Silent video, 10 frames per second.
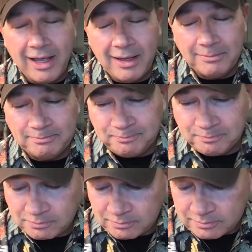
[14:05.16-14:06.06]
um,
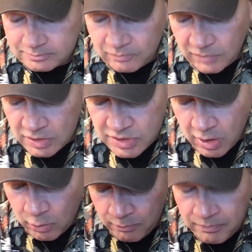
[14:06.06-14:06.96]

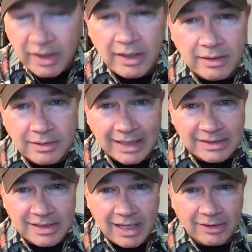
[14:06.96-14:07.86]
so
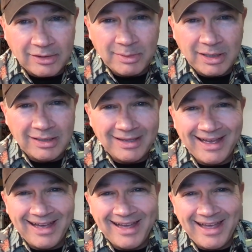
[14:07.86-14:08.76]
that's uh, going to be
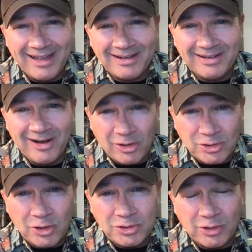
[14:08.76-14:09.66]
uh, at our
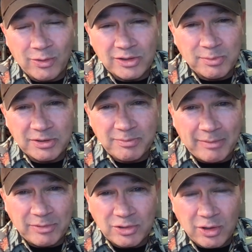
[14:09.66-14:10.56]
church at Quail Springs
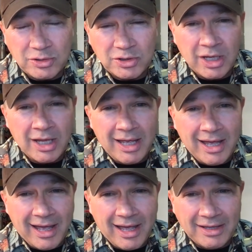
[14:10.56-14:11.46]
baptist church
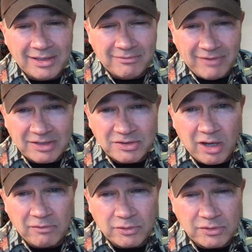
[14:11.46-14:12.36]
uh, the advanced
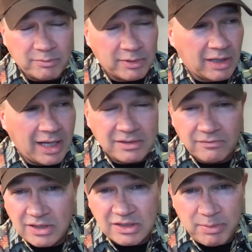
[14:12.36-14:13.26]
conference there'll be lots
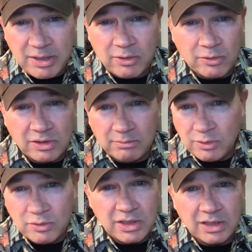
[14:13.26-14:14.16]
of neat speakers and
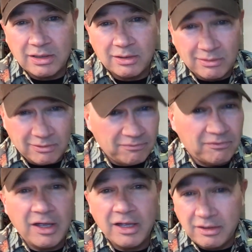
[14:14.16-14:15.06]
music and
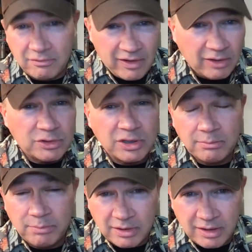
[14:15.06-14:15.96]
fun and
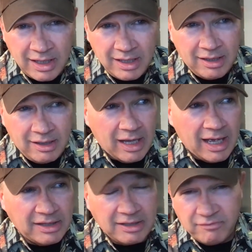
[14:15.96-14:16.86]
fellowship and uh,
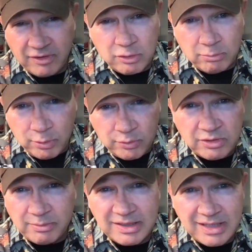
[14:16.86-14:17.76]
i think vendor
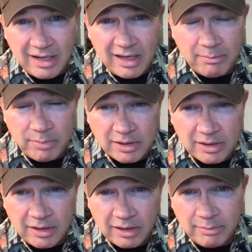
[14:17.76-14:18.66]
booths will be set up and
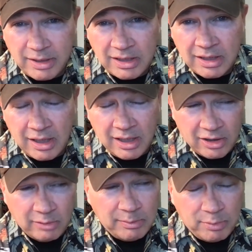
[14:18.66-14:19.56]
it'll be
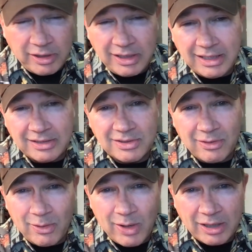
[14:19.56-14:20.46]
it'll be pretty neat
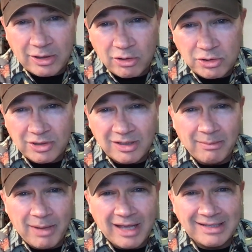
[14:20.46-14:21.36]
so i encourage you to
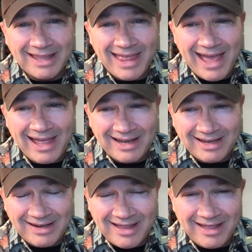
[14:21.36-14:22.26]
come out to that
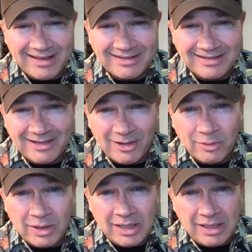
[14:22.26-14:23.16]
and uh, you
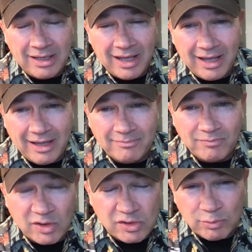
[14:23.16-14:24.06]
know uh,
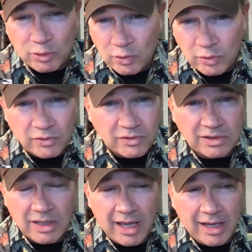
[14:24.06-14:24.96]
get some
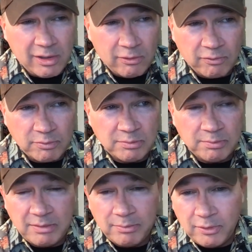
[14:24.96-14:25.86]
tools, uh, hear from some
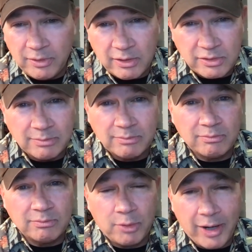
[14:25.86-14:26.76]
people, hear
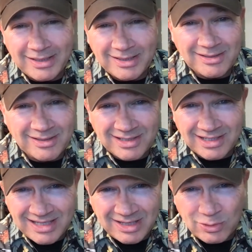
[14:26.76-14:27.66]
some praises and
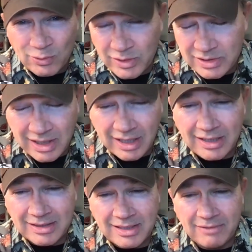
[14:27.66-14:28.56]
success stories and that
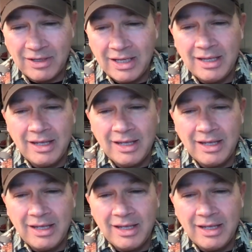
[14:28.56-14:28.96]
kind of stuff.